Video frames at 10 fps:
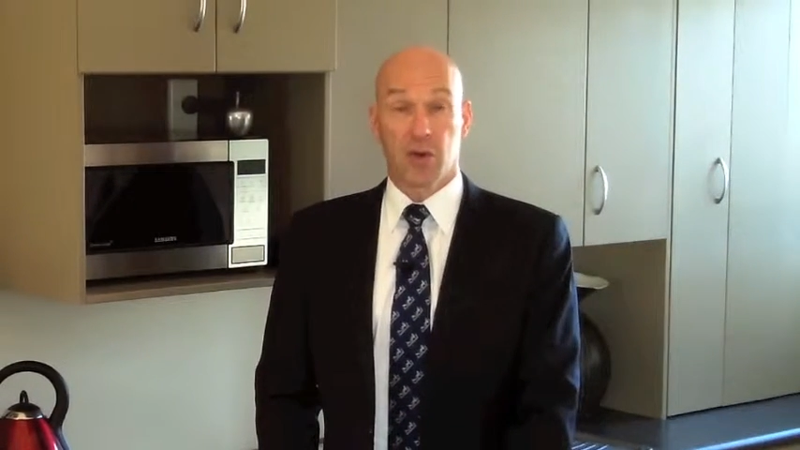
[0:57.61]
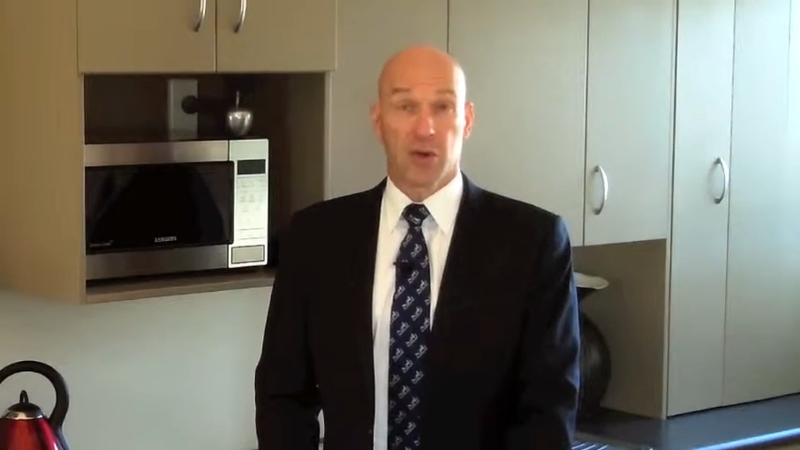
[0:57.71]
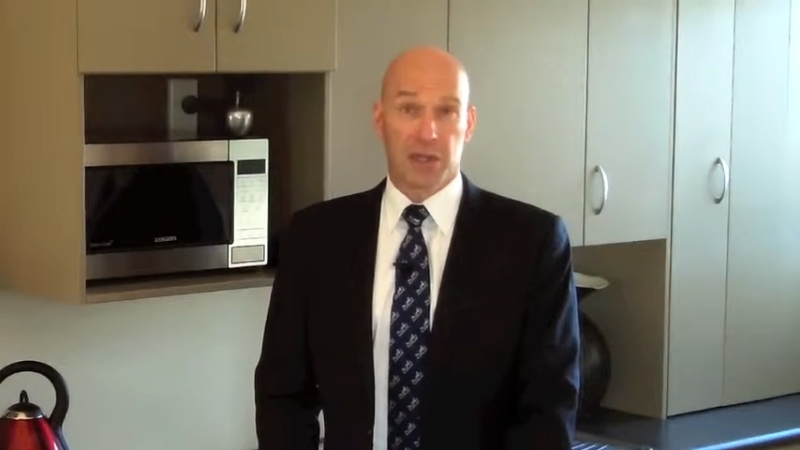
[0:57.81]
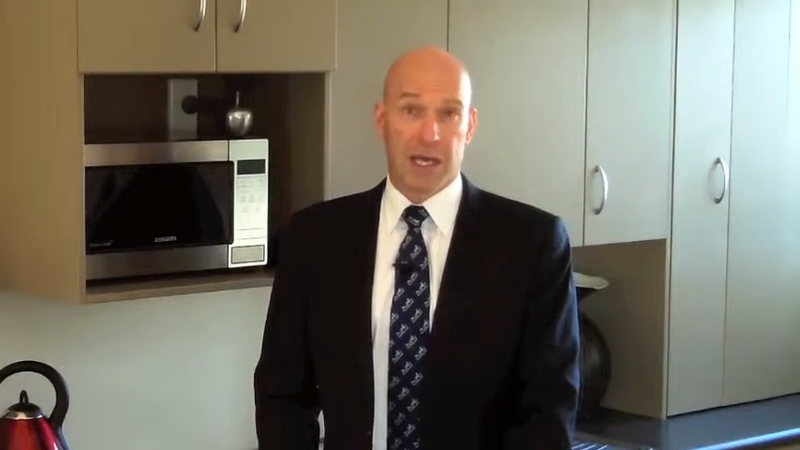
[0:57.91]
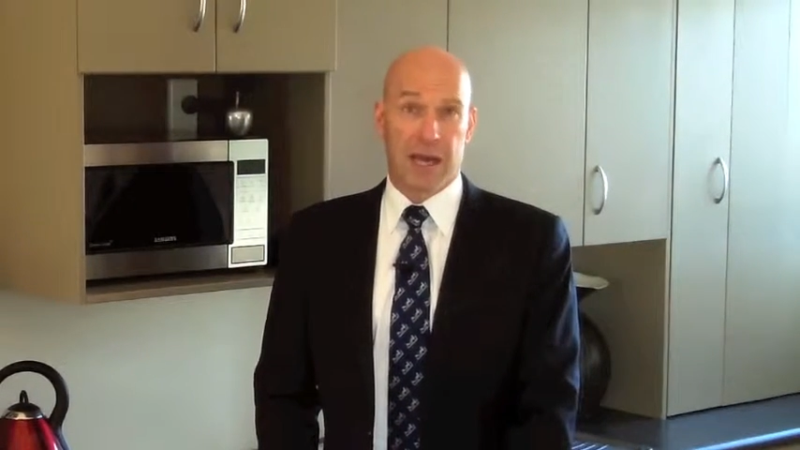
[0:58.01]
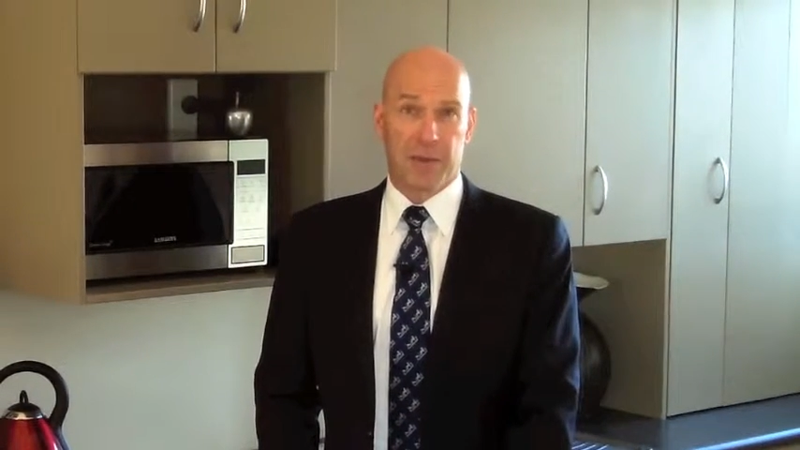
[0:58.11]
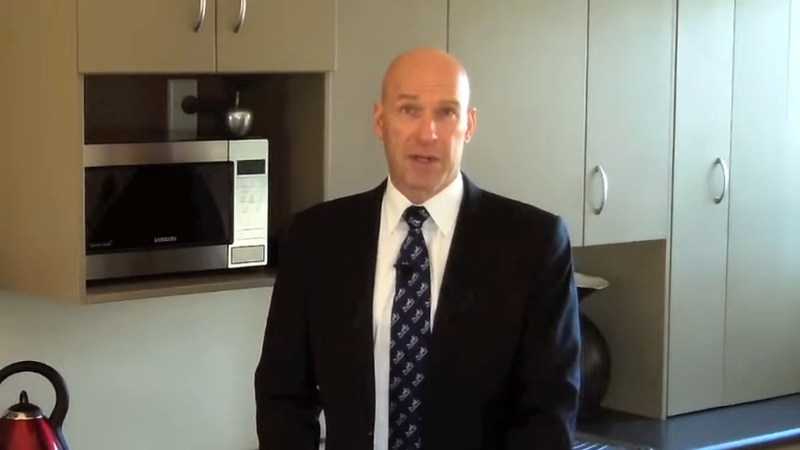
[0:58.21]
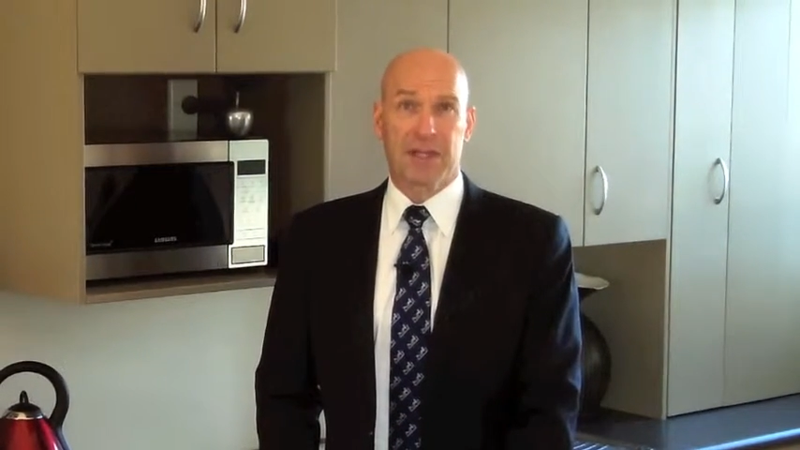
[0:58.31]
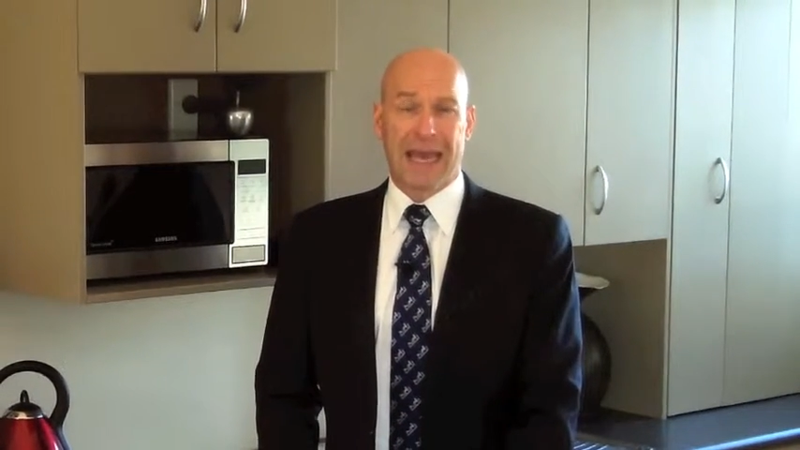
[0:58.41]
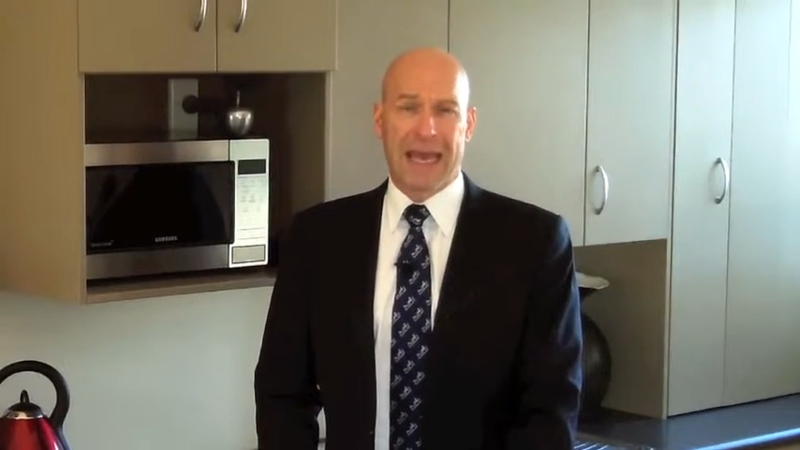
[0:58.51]
your
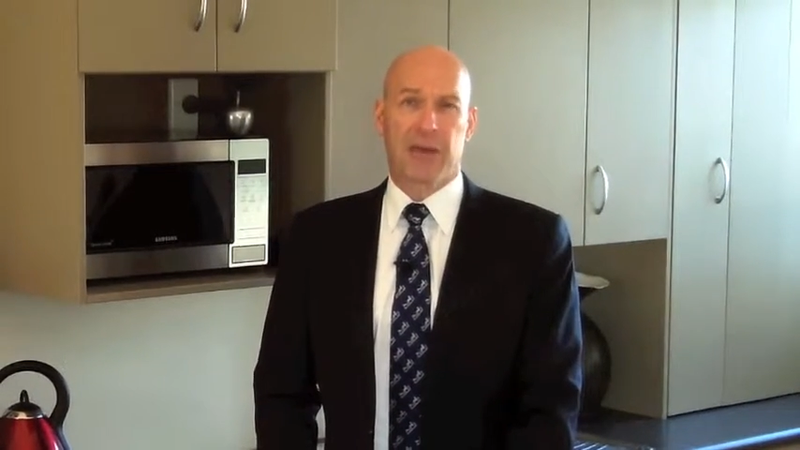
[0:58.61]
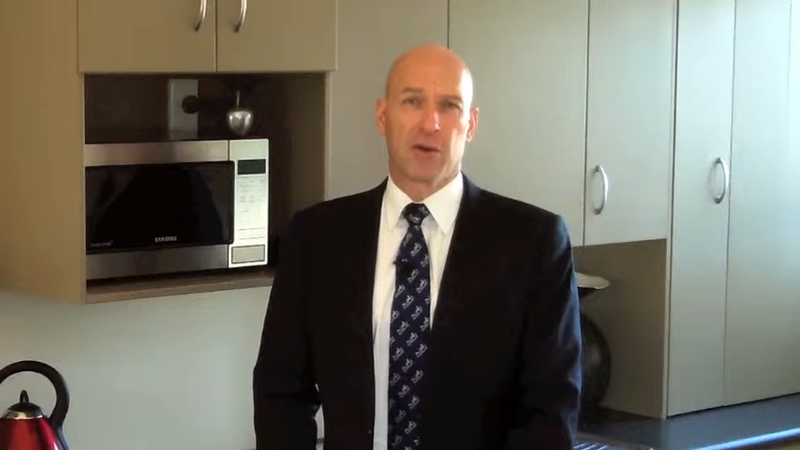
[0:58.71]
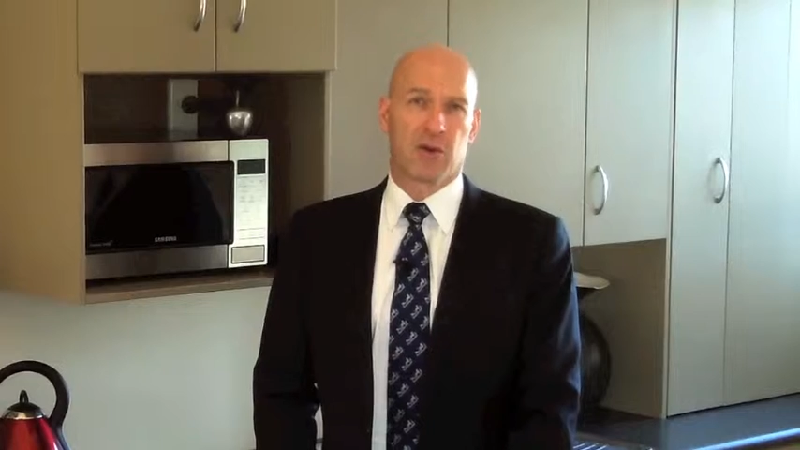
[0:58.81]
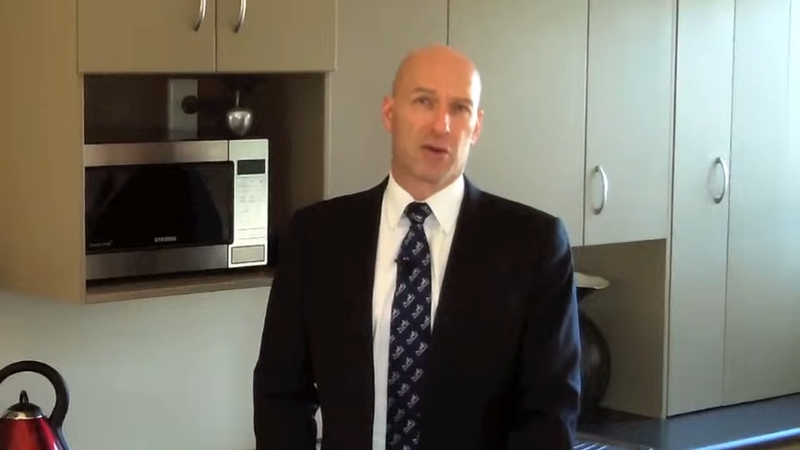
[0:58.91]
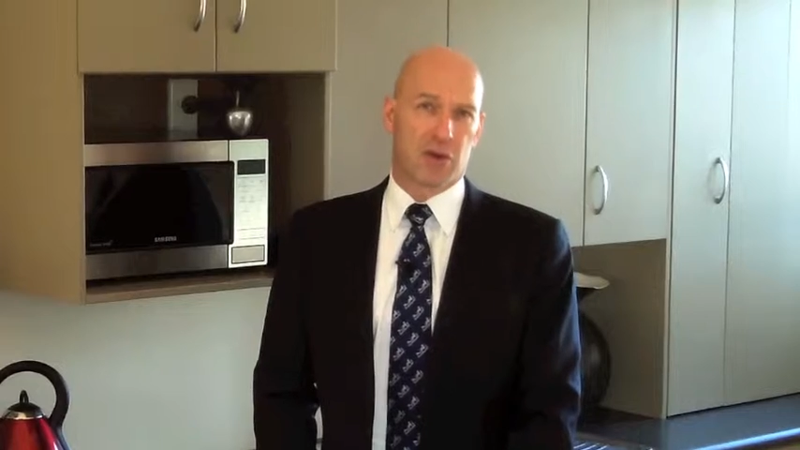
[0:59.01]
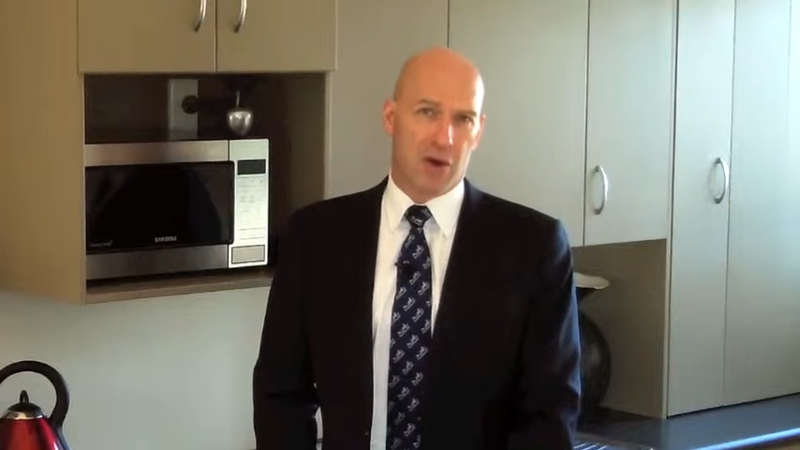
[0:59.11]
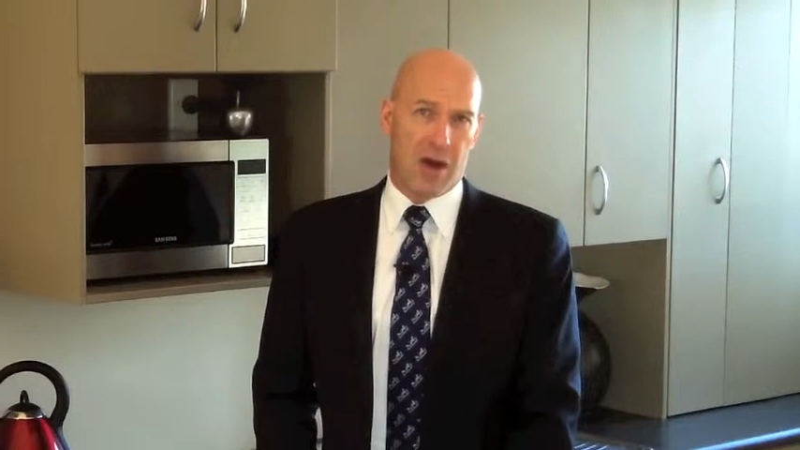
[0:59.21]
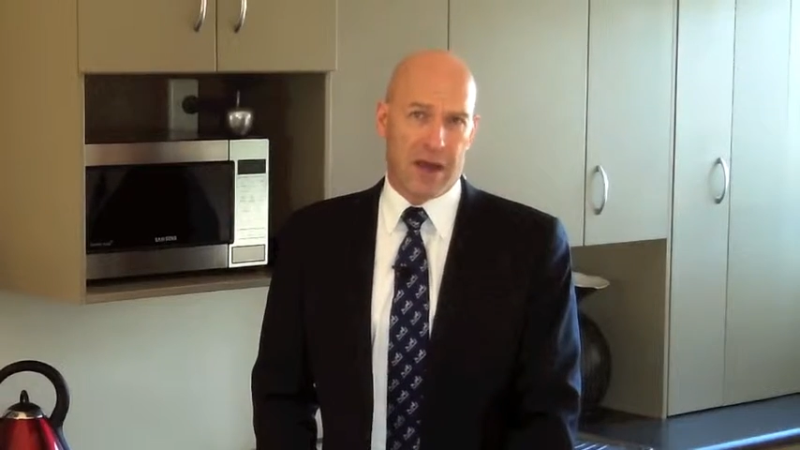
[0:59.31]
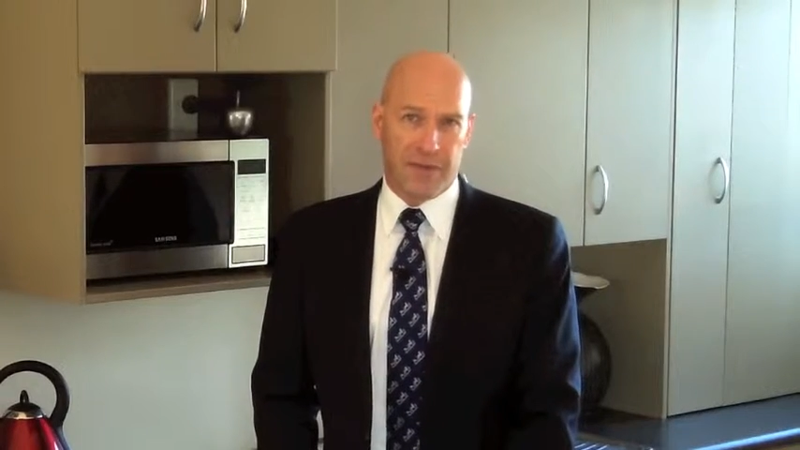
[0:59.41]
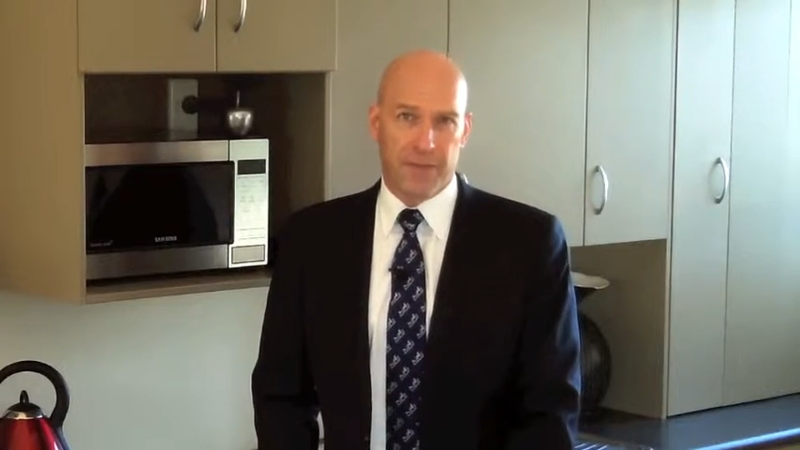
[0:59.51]
sharpness, and your
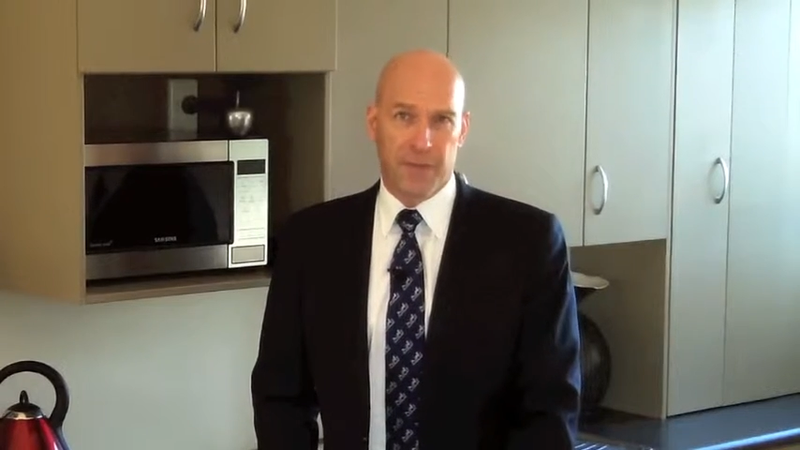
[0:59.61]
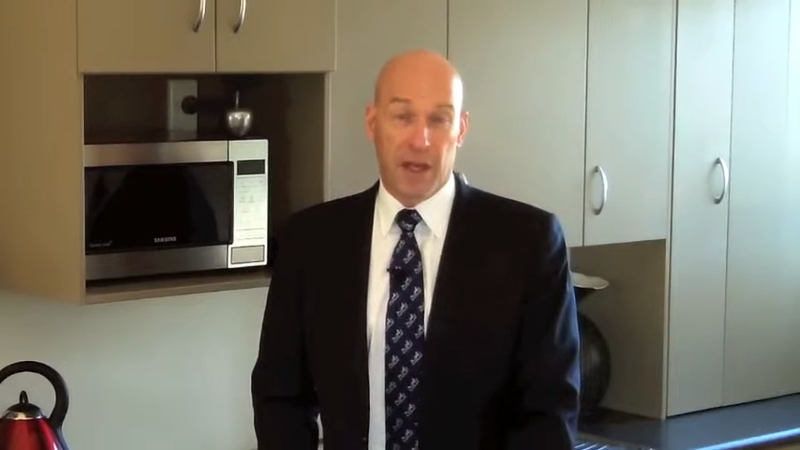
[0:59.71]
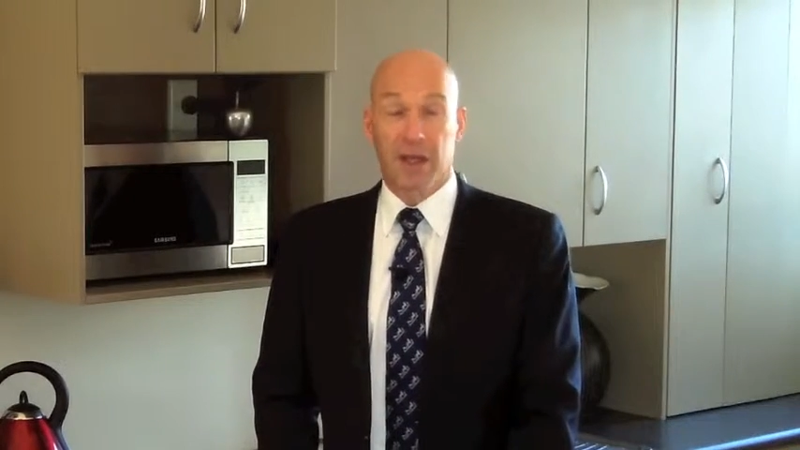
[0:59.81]
drive.